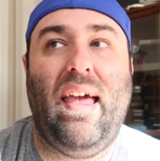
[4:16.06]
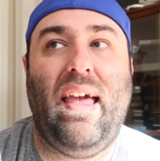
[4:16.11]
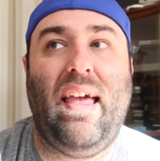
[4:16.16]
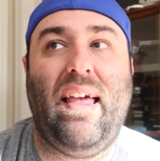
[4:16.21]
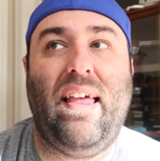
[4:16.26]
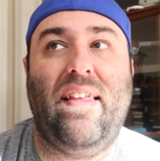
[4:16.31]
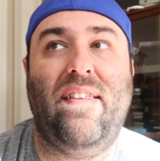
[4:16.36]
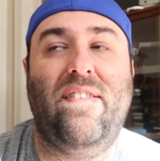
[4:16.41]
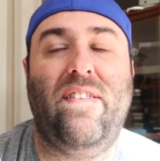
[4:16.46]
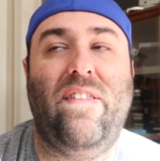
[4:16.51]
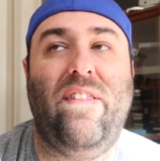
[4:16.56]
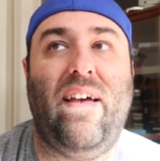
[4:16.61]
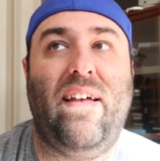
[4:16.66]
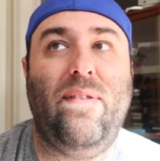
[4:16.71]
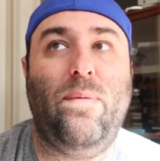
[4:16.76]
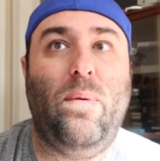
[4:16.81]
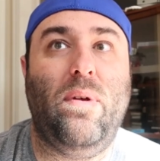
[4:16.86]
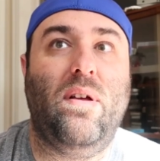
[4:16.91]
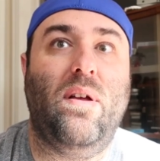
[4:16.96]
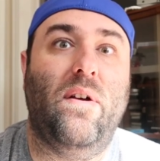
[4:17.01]
And so
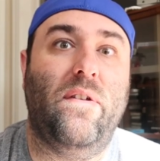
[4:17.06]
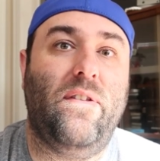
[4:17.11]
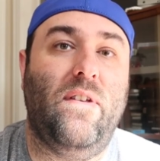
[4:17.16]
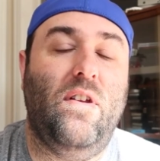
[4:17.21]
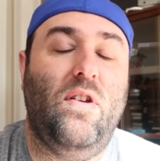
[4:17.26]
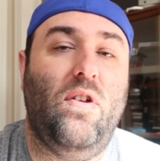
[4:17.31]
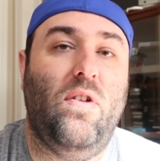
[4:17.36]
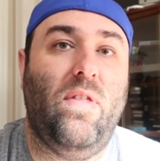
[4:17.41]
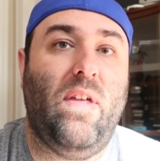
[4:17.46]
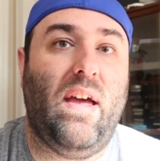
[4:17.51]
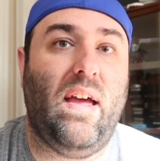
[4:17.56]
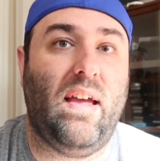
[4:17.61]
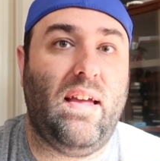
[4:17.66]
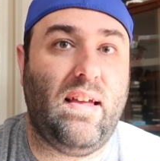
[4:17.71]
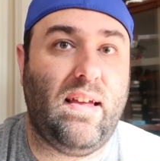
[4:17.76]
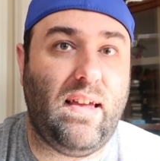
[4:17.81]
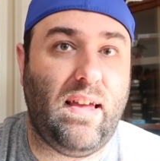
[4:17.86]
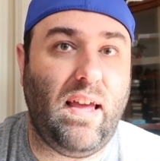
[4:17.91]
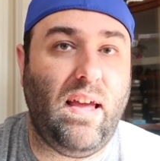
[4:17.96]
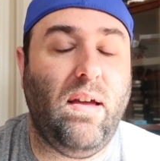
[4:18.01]
that's when Coulson knew that
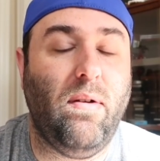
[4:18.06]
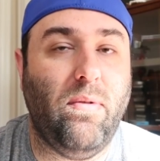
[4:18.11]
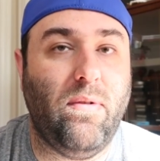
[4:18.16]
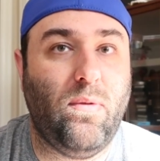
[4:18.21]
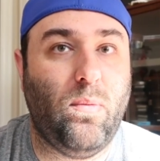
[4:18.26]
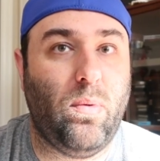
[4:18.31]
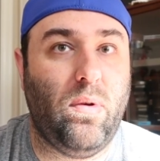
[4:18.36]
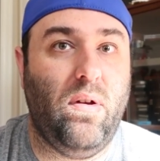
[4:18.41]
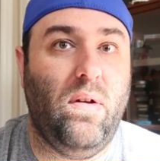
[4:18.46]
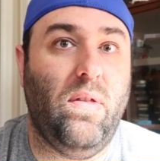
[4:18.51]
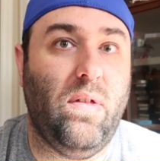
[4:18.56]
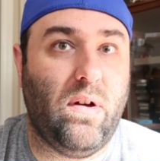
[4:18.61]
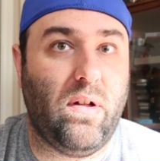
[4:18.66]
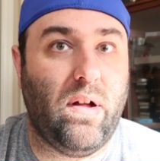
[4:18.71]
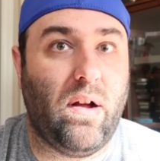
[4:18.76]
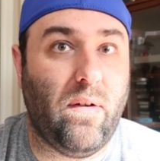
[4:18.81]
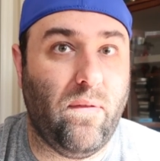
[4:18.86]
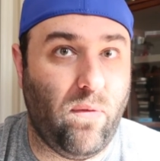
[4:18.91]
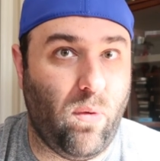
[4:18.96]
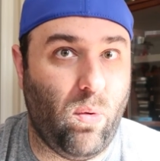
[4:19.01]
he was really the
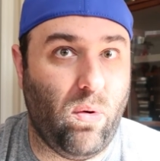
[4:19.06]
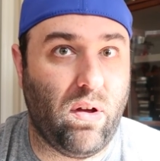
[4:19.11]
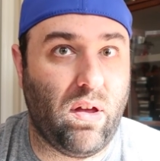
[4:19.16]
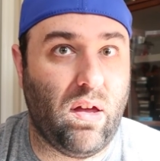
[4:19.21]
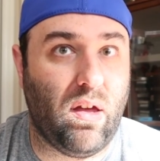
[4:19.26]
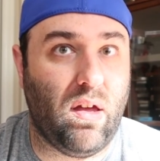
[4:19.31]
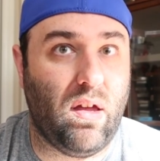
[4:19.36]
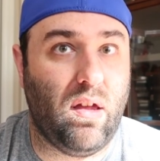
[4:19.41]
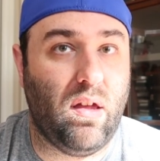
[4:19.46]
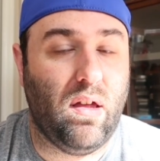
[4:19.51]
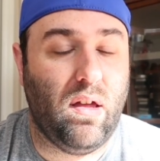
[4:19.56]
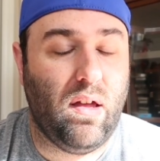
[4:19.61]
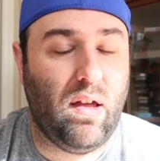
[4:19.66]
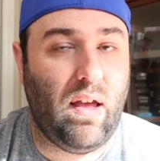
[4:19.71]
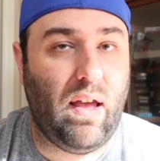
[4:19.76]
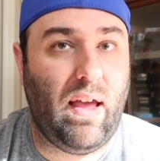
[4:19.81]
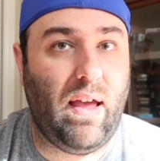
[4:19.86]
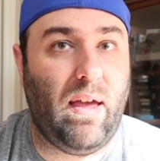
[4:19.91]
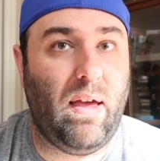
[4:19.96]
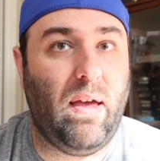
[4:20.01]
clairvoyant
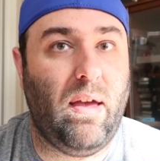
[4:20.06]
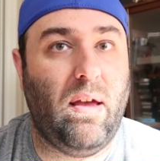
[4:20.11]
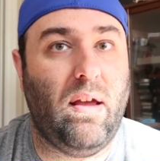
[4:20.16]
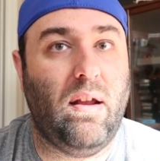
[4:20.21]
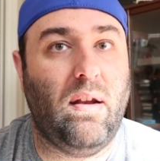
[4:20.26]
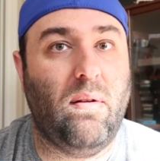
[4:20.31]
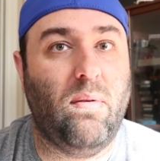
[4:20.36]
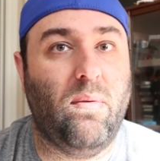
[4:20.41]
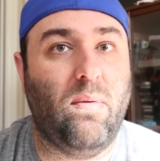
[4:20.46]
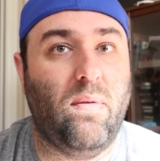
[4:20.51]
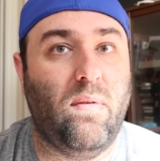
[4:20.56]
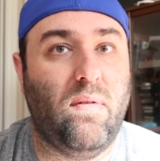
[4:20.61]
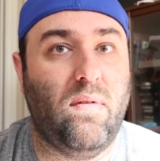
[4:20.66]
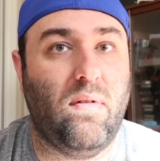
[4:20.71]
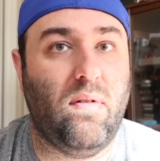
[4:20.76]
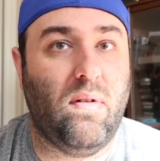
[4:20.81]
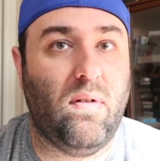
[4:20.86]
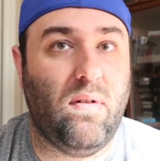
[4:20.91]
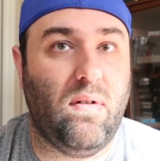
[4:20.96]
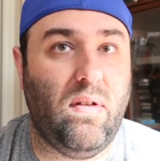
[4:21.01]
and
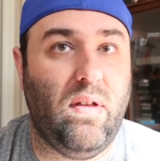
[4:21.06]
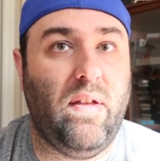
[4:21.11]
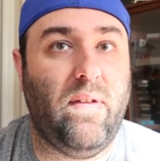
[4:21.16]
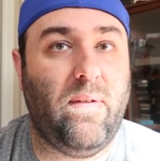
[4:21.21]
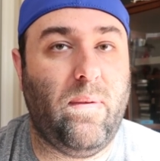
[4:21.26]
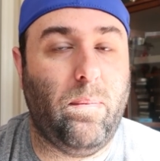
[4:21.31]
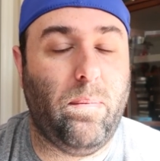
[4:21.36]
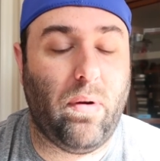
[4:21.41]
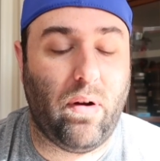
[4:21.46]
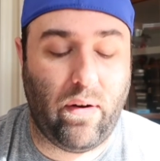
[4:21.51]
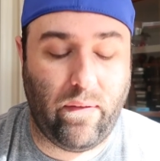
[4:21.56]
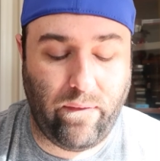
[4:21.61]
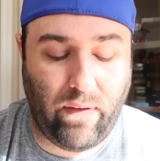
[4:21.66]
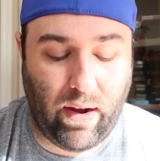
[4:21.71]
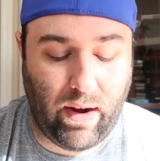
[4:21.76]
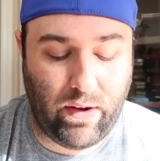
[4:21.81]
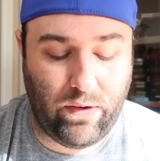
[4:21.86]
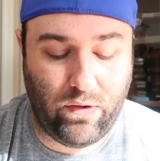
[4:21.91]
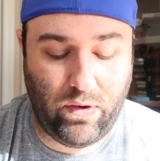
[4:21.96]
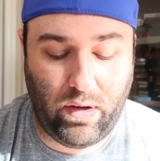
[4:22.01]
isn't part of
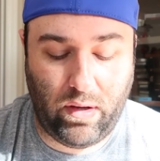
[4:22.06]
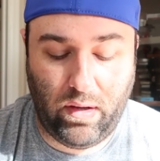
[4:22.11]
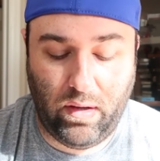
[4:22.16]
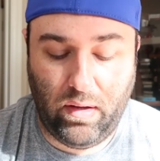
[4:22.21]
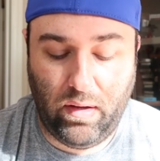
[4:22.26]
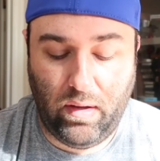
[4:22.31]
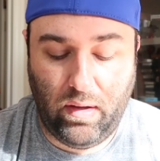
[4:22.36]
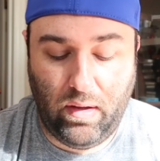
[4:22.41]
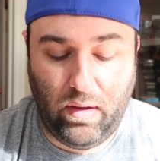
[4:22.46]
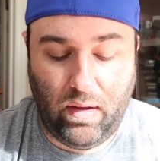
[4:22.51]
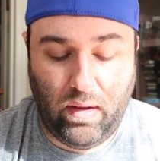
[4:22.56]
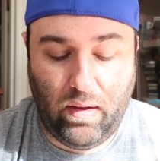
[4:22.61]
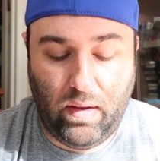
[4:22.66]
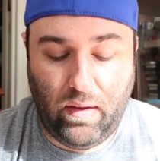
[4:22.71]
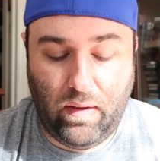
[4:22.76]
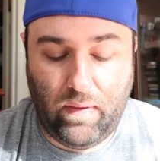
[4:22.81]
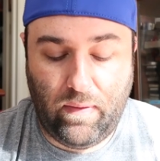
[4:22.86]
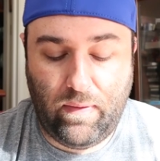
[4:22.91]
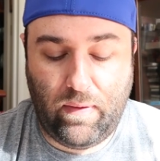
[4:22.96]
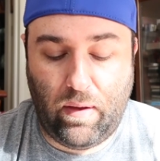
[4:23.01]
Hydra.
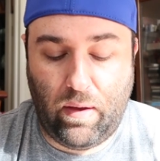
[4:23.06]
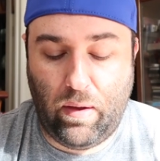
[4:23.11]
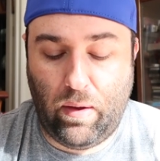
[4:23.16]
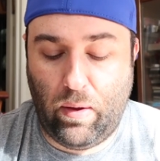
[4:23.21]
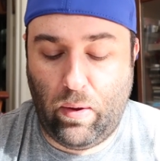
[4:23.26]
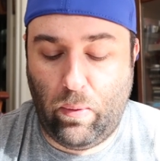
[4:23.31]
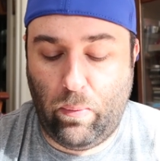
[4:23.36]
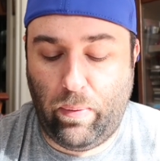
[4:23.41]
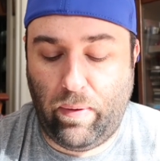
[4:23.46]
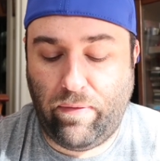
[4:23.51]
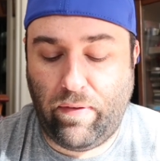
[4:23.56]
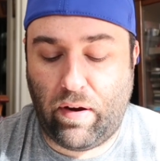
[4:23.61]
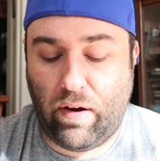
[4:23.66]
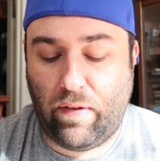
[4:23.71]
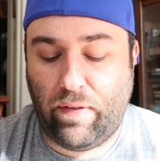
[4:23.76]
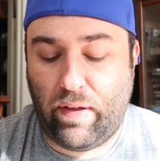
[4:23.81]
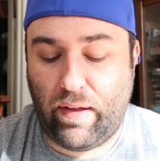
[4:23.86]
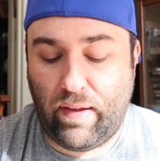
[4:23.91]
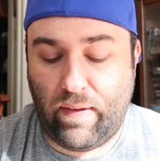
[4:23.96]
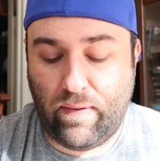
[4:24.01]
So we found
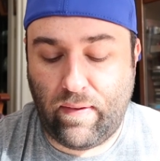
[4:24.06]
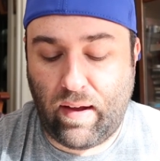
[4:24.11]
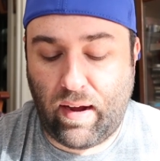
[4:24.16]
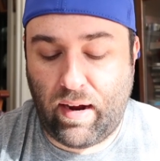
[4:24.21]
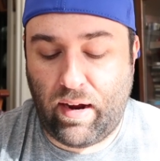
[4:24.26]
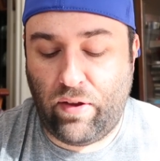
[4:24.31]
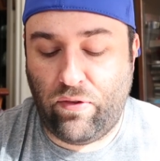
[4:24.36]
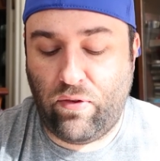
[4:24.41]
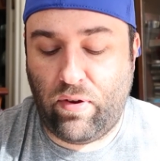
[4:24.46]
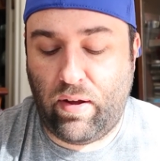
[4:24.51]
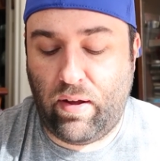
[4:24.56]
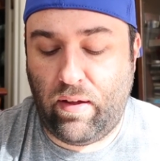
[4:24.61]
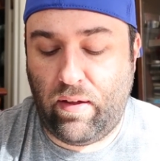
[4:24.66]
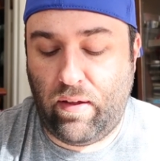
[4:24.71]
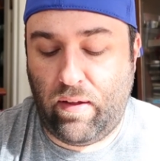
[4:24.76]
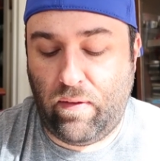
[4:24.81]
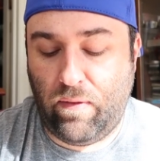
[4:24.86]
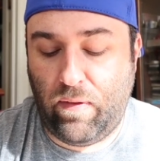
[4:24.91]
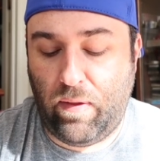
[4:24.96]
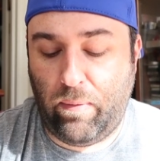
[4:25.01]
out that he's Hydra,
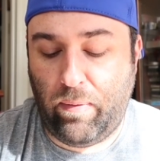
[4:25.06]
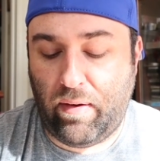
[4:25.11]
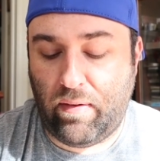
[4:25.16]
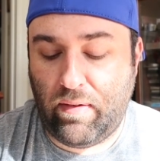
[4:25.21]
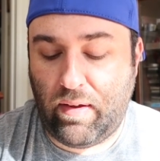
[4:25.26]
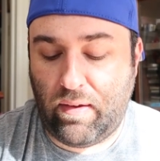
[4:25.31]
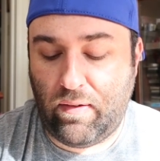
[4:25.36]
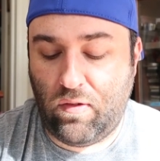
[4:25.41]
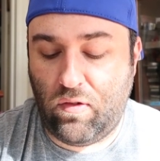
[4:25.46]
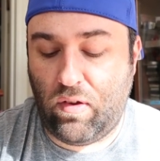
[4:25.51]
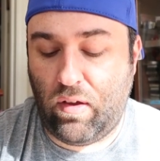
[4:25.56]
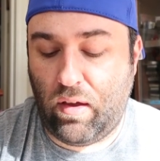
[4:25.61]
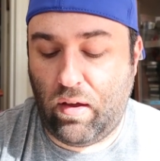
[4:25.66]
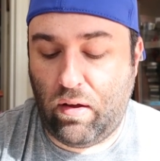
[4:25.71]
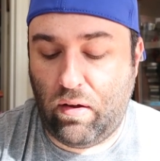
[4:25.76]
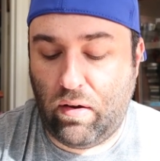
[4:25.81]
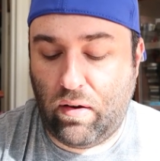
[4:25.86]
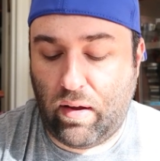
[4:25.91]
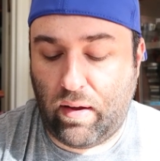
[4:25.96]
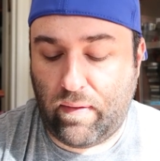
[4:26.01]
and then we have Team
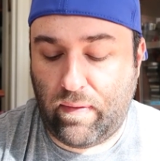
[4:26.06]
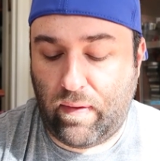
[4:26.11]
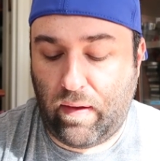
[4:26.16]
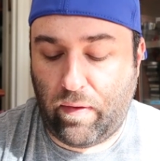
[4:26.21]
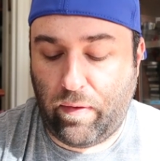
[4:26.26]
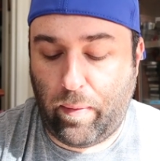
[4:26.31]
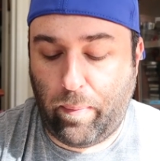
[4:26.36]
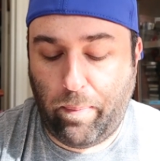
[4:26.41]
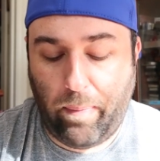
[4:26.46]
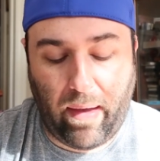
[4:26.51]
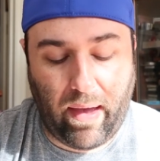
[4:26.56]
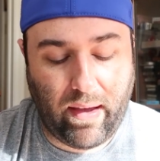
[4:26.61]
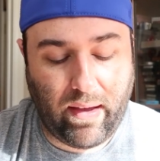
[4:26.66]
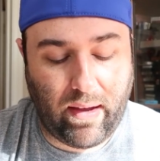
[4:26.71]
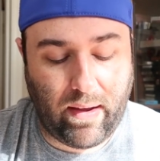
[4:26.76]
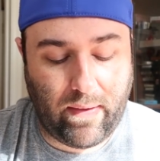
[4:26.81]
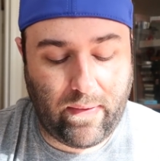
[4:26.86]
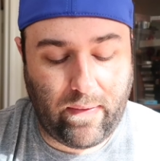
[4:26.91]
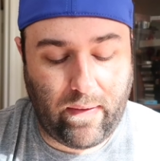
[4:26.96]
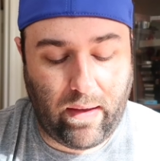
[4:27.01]
S.H.I.E.L.D. knocks out the bad
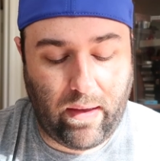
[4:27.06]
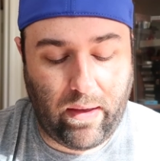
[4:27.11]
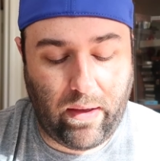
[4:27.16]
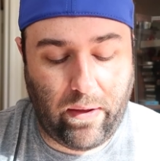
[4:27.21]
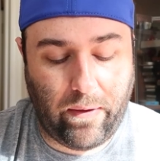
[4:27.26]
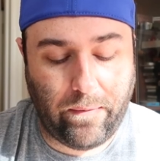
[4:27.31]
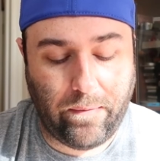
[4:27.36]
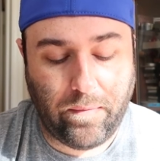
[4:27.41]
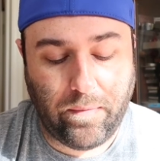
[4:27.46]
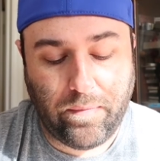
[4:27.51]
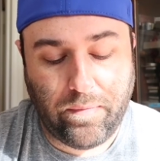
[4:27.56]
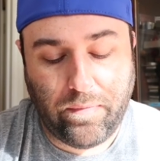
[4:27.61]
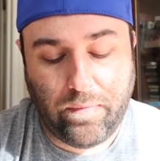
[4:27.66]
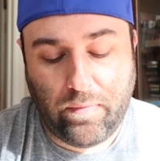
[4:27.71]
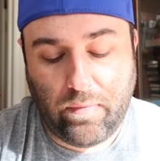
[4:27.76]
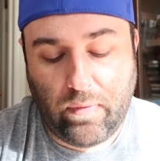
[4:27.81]
guys out.